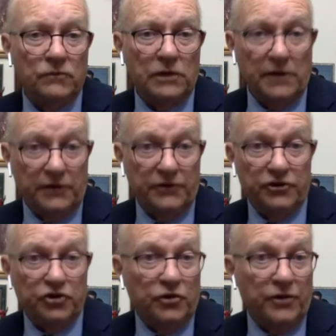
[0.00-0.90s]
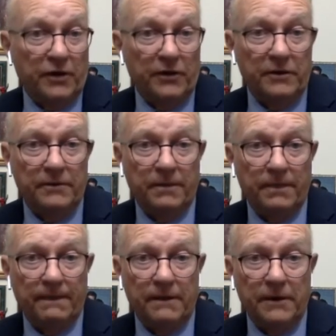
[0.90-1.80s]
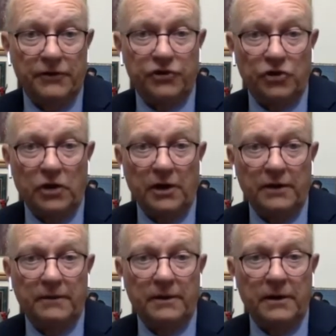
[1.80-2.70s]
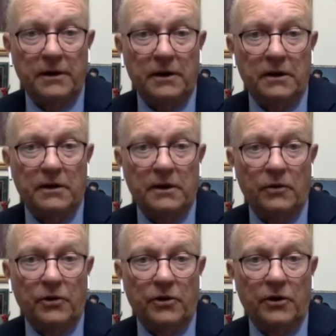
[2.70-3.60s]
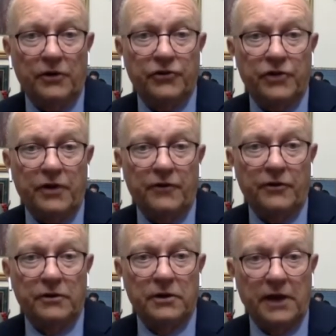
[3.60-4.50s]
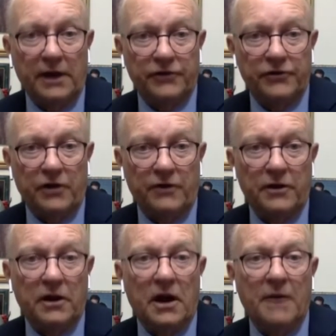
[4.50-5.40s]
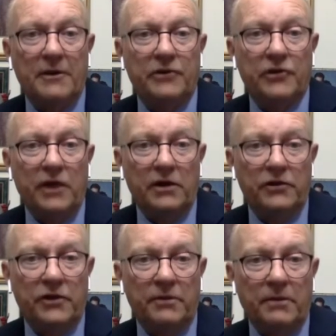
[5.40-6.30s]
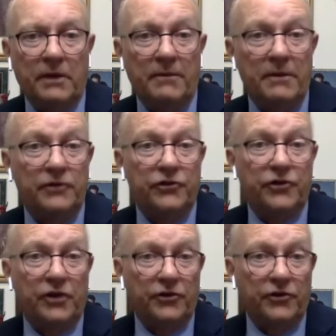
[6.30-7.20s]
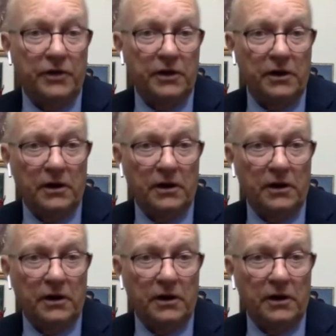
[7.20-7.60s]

That's the truth of it. It's too late that we're going to suffer catastrophic climate change, that by mid century,